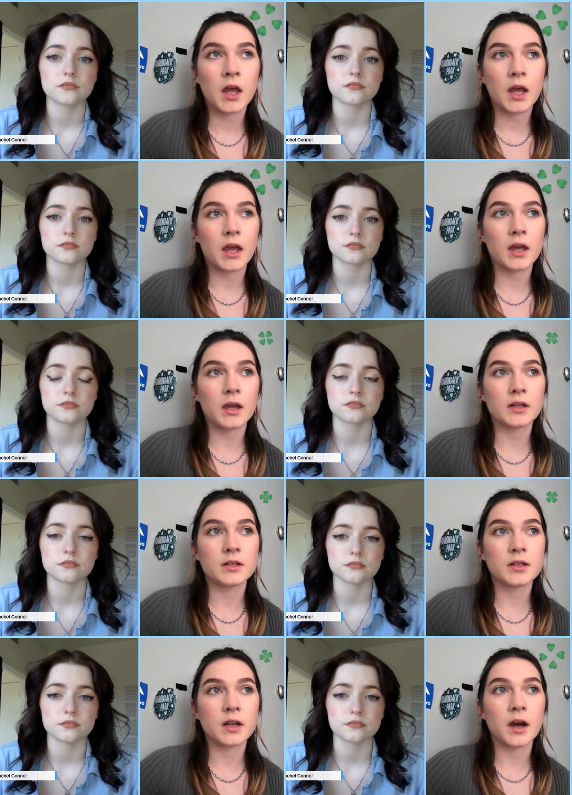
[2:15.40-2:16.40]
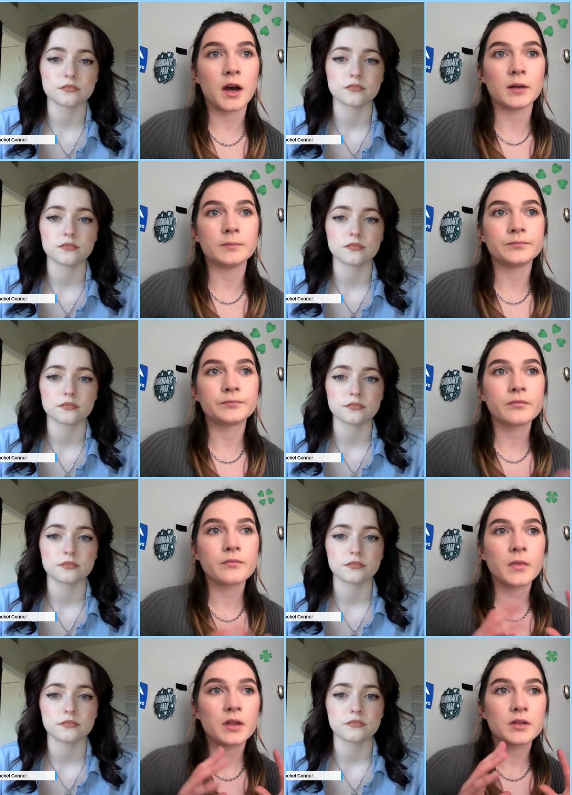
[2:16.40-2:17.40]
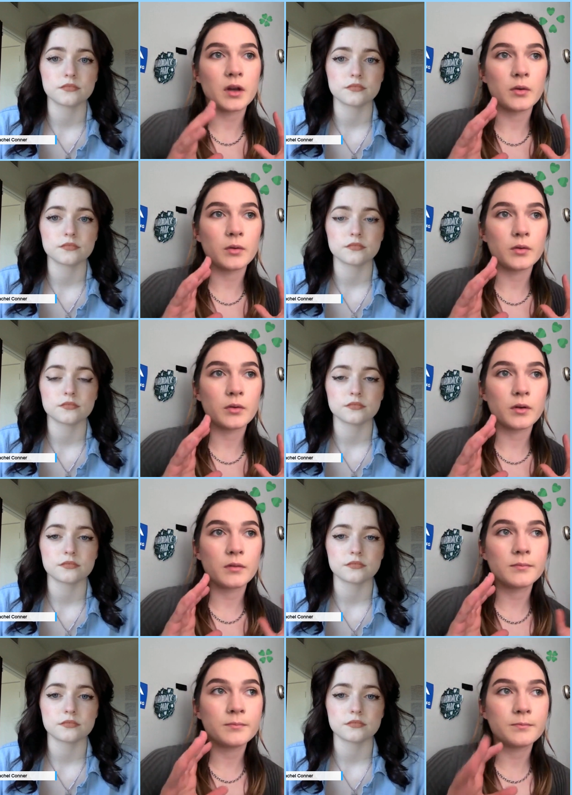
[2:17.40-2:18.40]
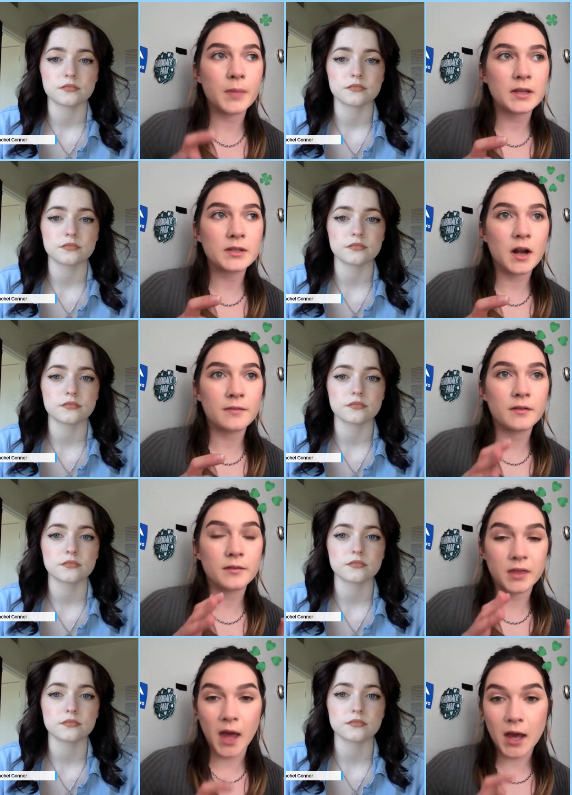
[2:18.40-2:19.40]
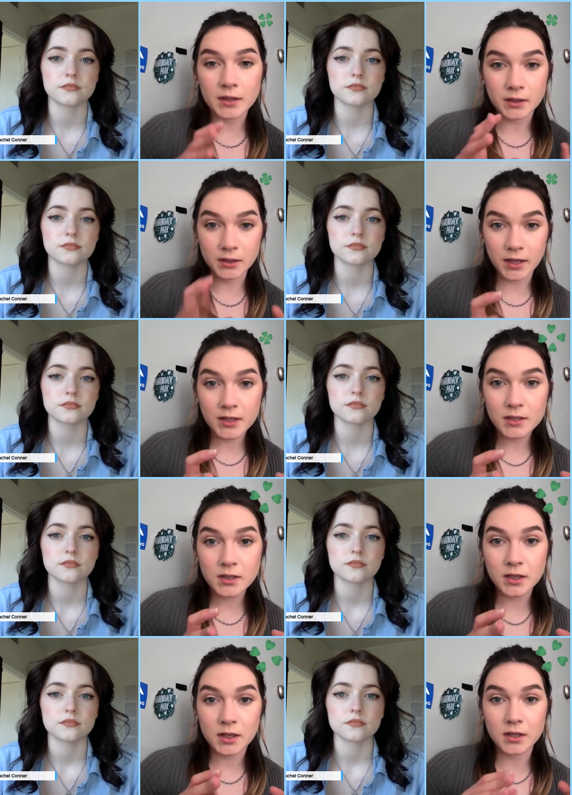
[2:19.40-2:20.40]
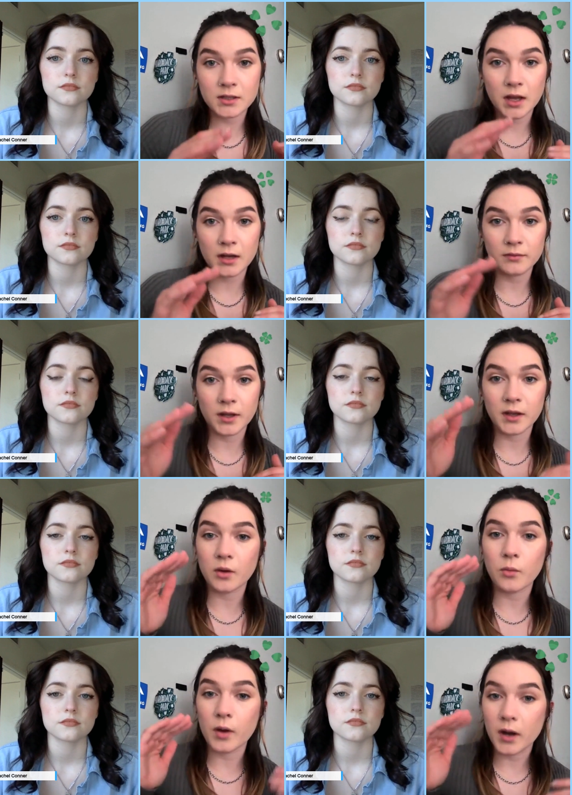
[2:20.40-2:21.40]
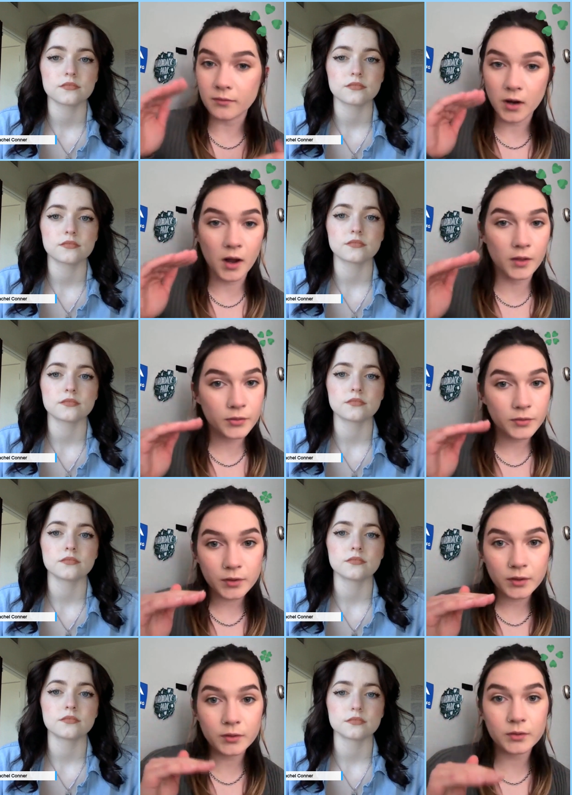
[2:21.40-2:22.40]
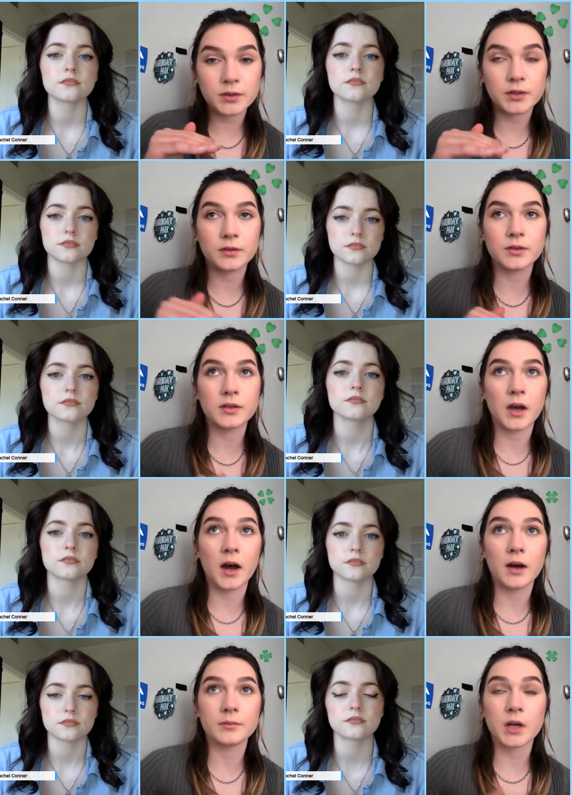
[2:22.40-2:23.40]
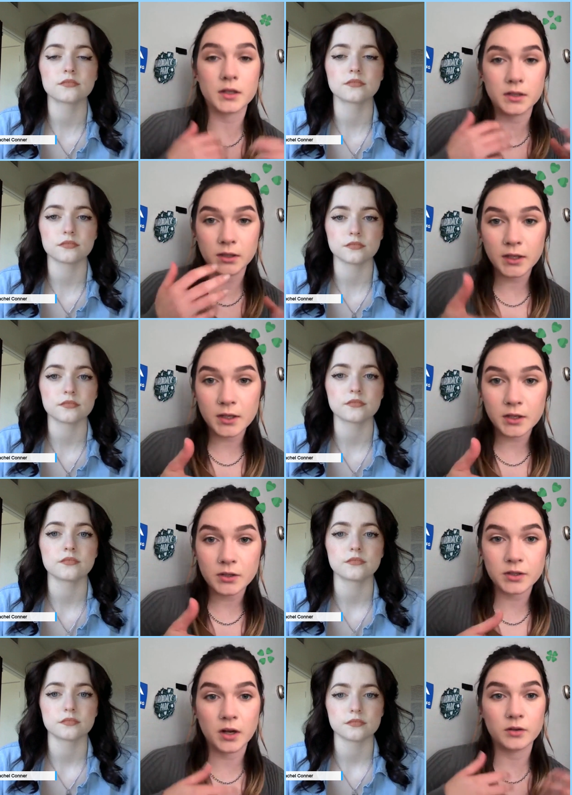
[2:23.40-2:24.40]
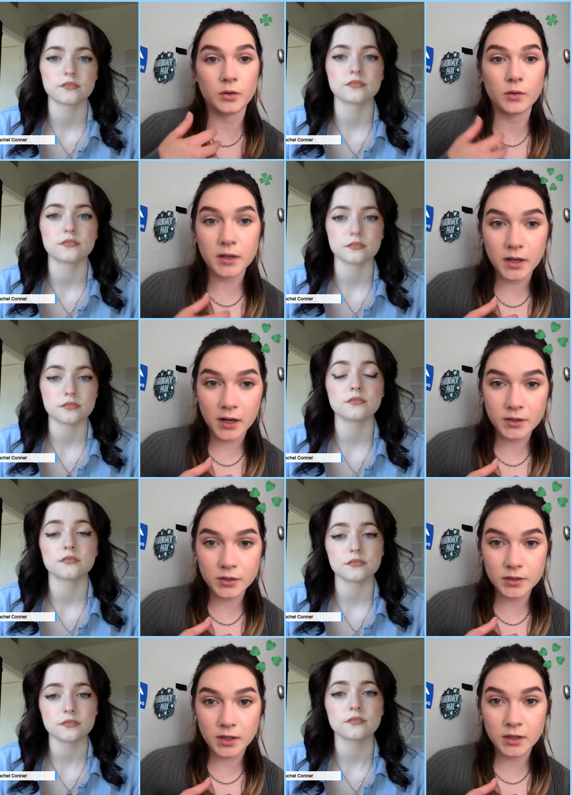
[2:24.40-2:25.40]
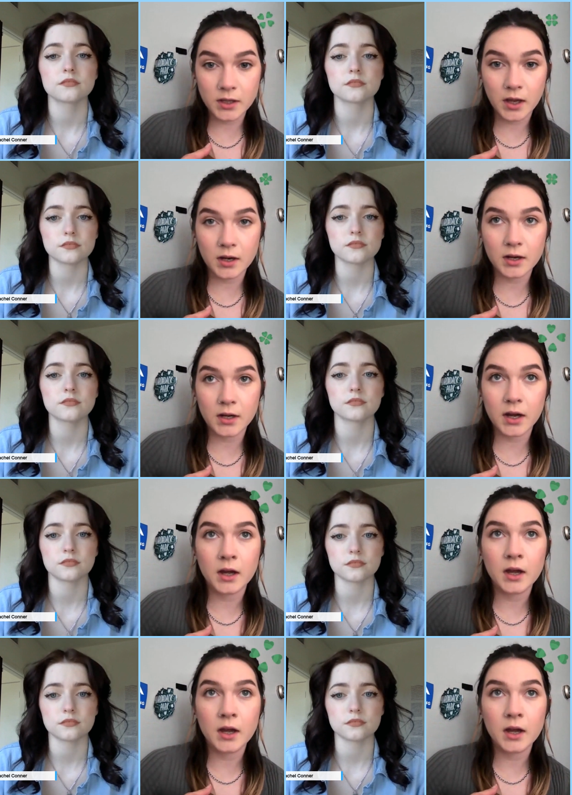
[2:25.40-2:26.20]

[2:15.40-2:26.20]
Speaker 1: And um, so, based off of that list, is kind of like what I've gone through to um, talk to leaders, talk to organizers in the area.